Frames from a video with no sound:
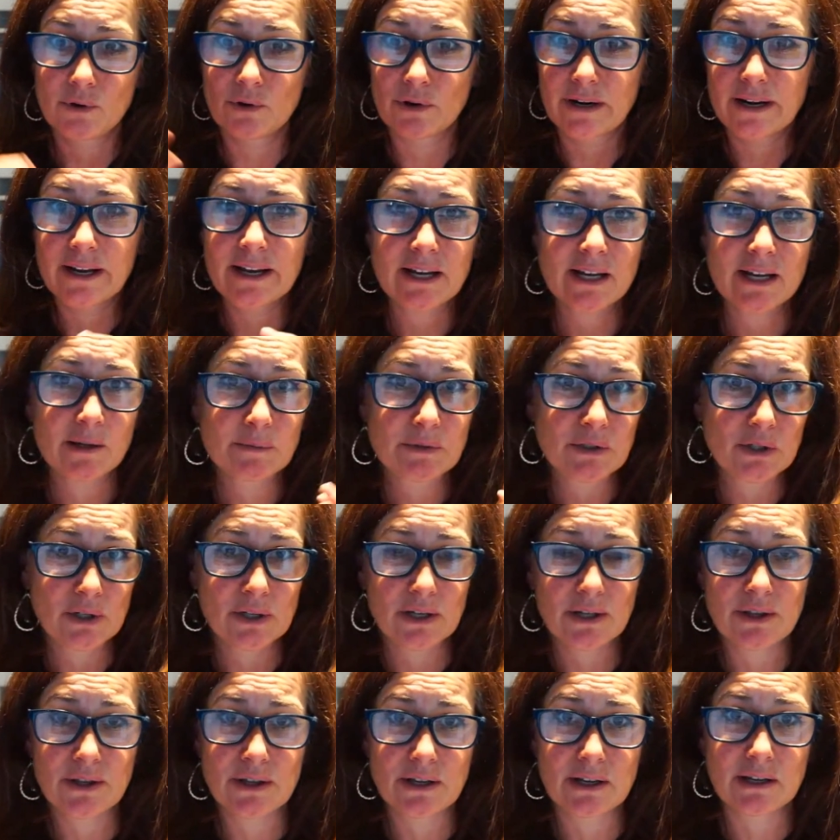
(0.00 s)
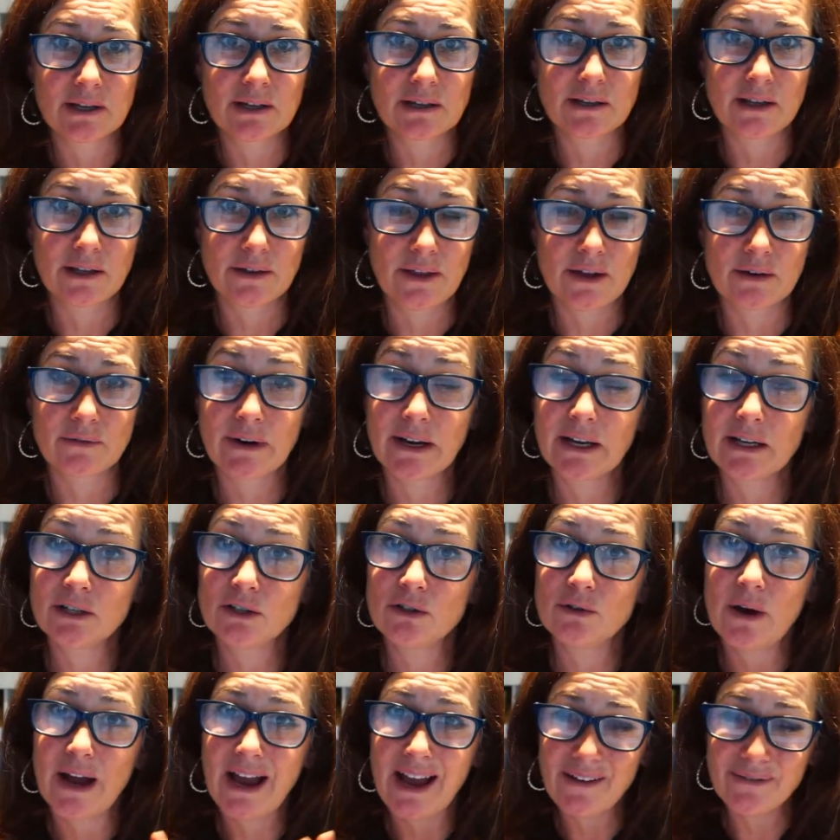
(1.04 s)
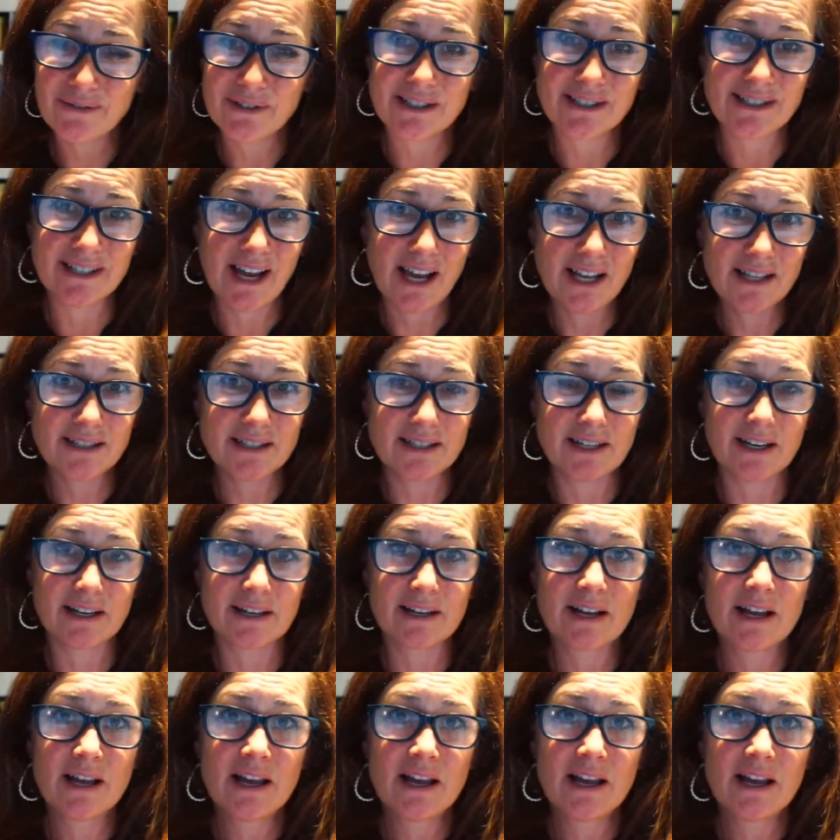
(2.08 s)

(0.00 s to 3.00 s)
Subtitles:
hiccups or anything like that, right? You have to test it.